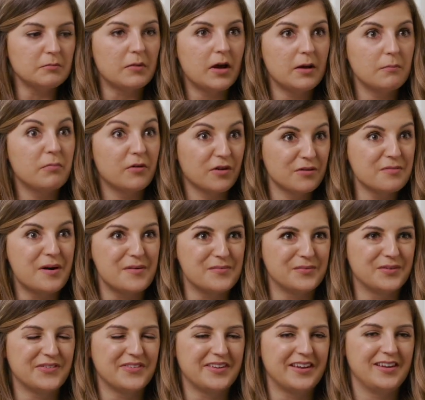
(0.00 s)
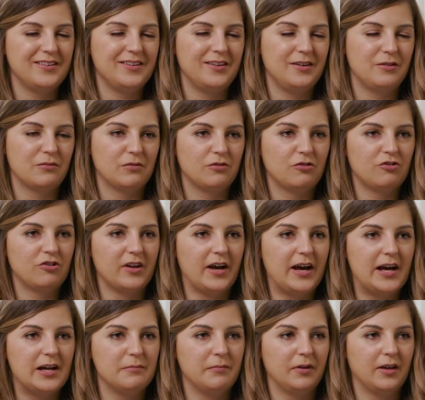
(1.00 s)
My birth mom was 19 when she
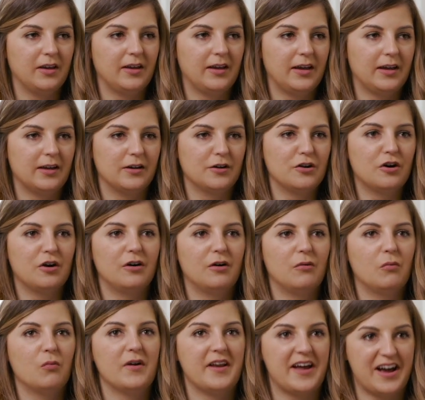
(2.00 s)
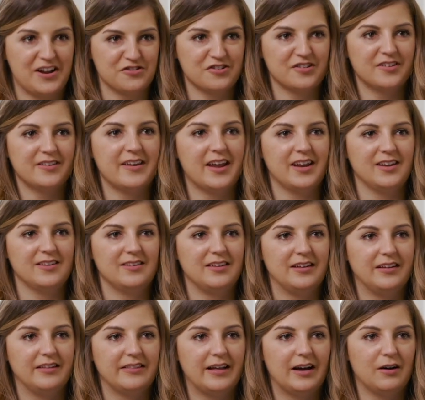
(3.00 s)
had me, and when I turned
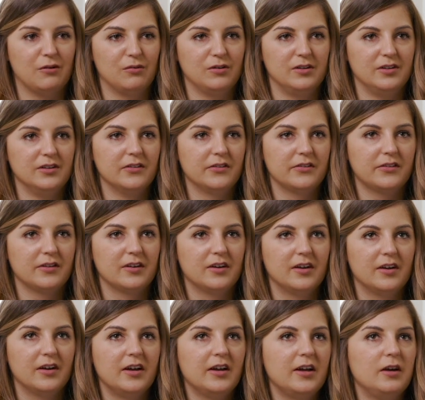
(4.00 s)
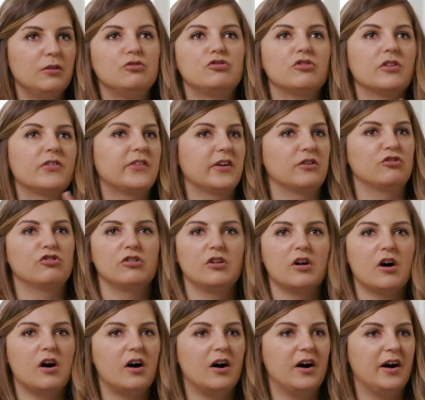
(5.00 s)
19, it was just such
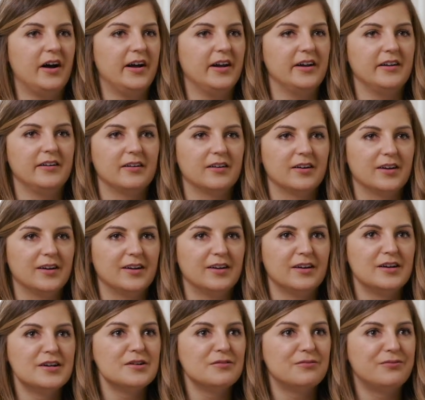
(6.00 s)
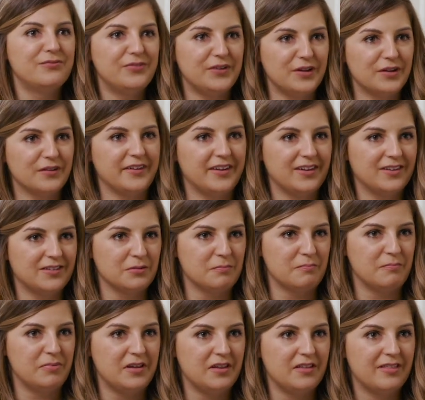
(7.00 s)
an odd feeling to
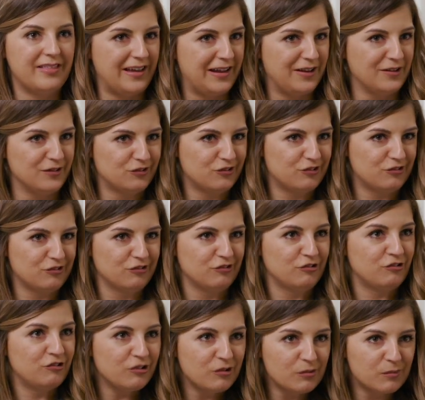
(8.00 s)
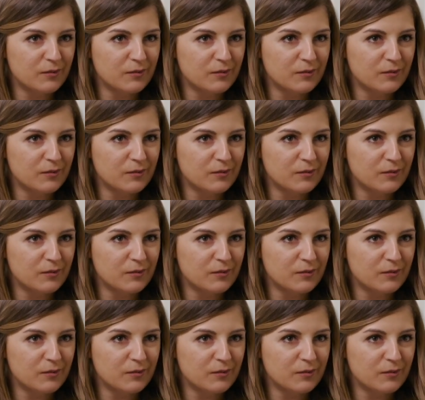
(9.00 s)
be the age she